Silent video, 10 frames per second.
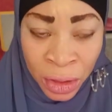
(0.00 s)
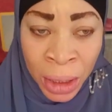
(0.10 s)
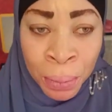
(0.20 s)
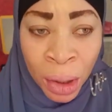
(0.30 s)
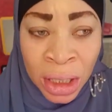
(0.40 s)

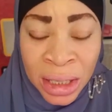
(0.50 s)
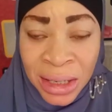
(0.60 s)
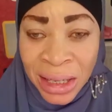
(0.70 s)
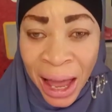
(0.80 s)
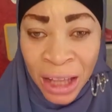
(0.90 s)
the body
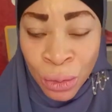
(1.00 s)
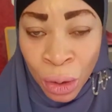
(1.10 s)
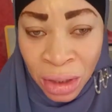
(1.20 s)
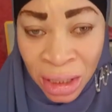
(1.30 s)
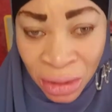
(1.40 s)
decides
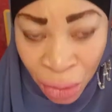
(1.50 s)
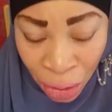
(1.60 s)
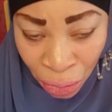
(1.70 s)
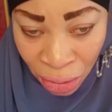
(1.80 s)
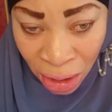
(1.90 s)
what it's
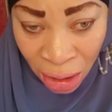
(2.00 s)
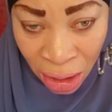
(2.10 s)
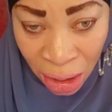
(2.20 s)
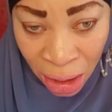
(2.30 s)
going to take,